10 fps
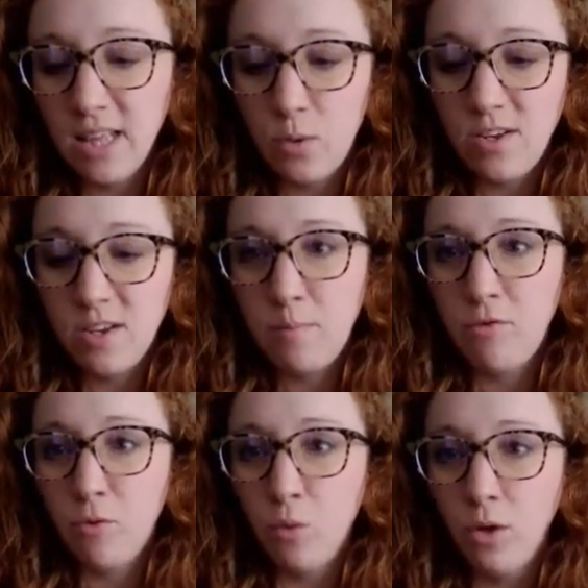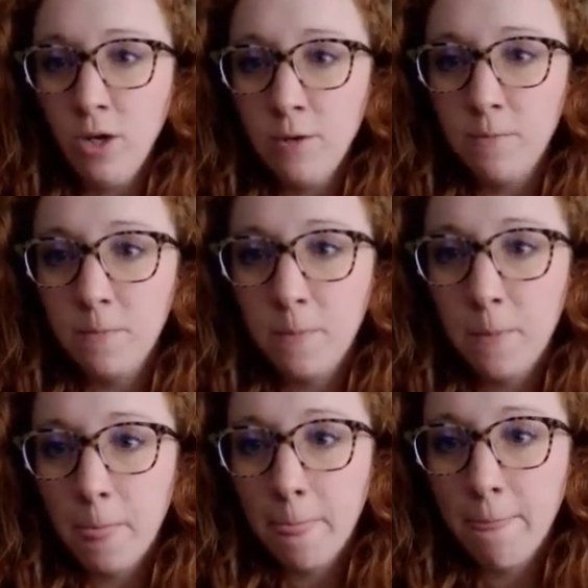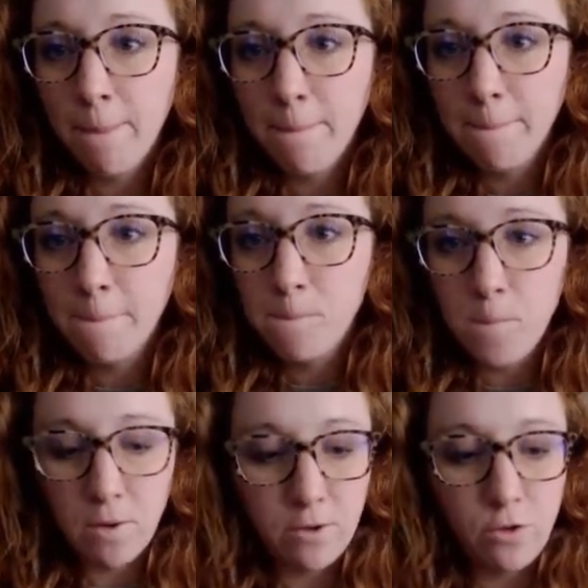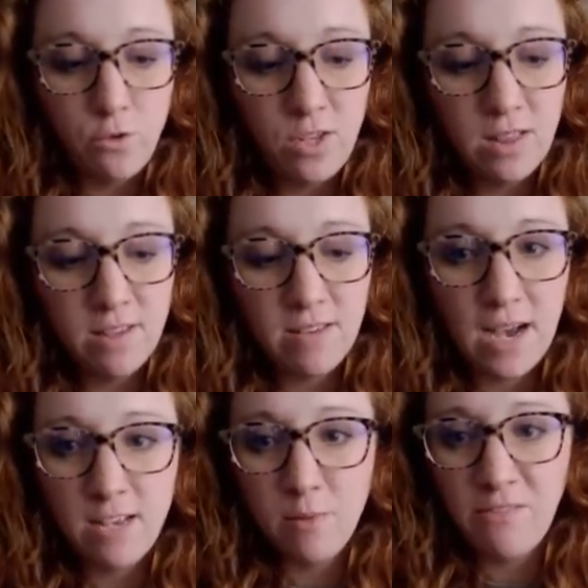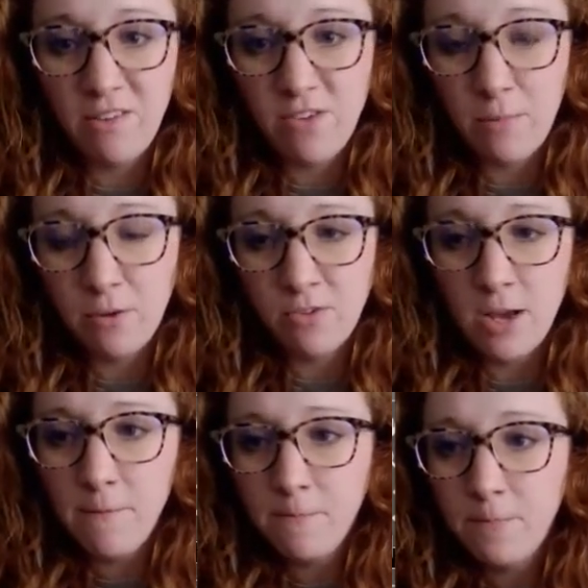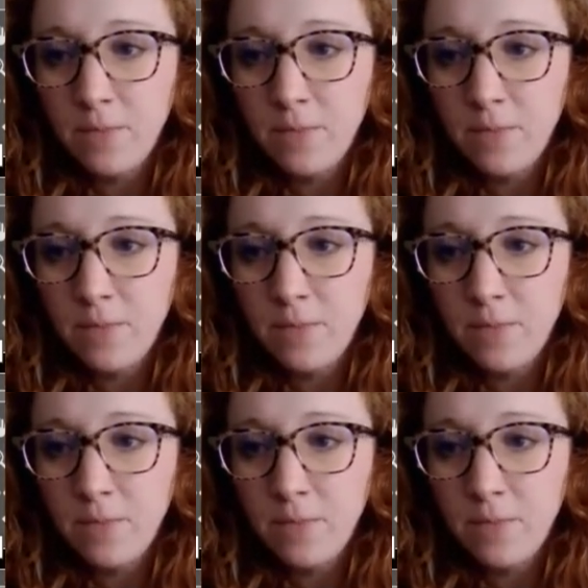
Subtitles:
it like we did before by reducing the size by 50%,